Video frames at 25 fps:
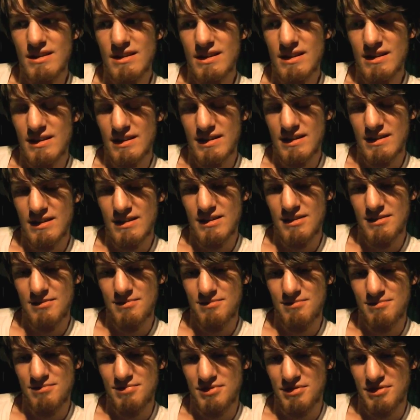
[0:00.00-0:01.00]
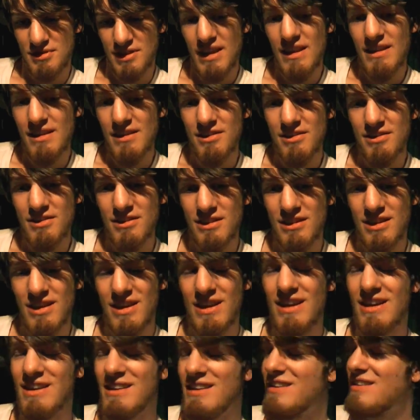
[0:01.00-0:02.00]
Um, so yeah, that's...
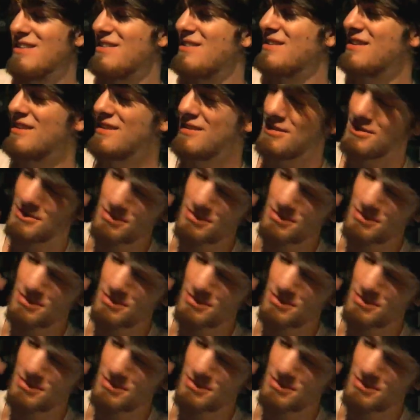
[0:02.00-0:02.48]
This